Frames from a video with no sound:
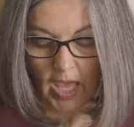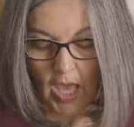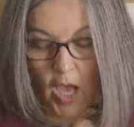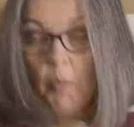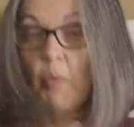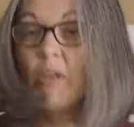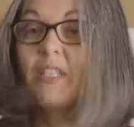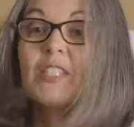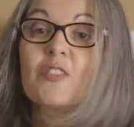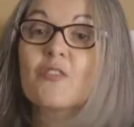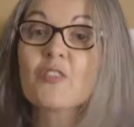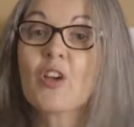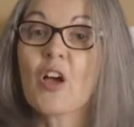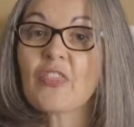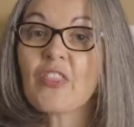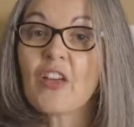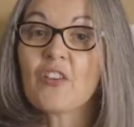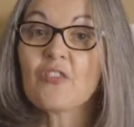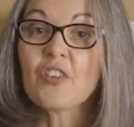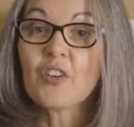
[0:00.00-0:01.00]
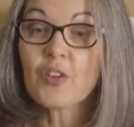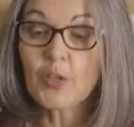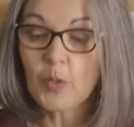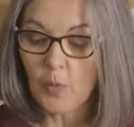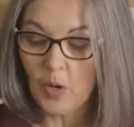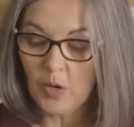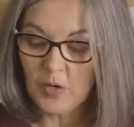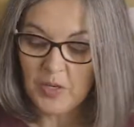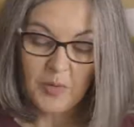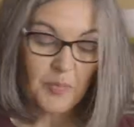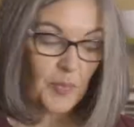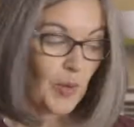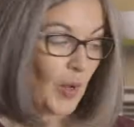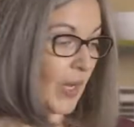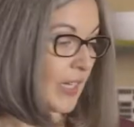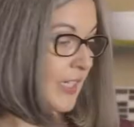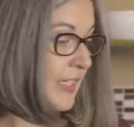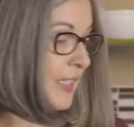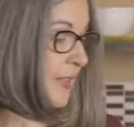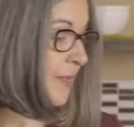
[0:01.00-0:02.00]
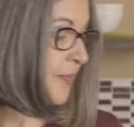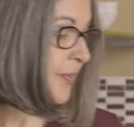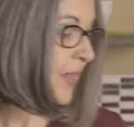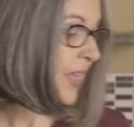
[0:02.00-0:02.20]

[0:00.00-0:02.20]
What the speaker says: And once you've got that very well combined,